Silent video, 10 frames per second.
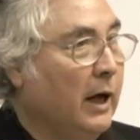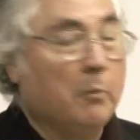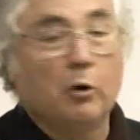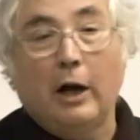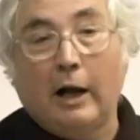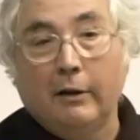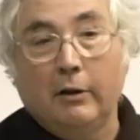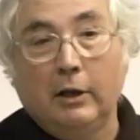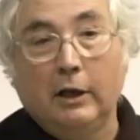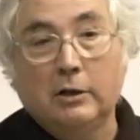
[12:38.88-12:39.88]
Among other
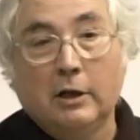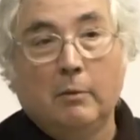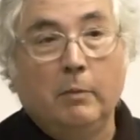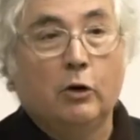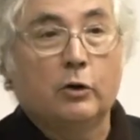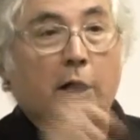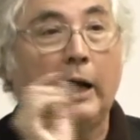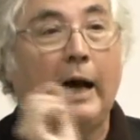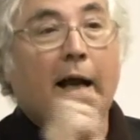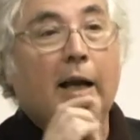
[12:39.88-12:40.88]
things, because the
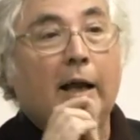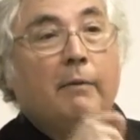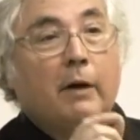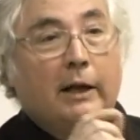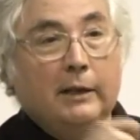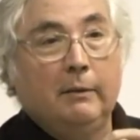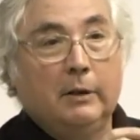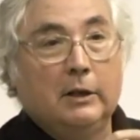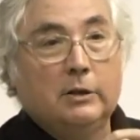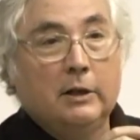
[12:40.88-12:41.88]
high-level
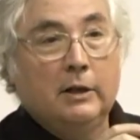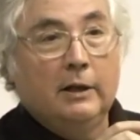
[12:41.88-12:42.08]
activities,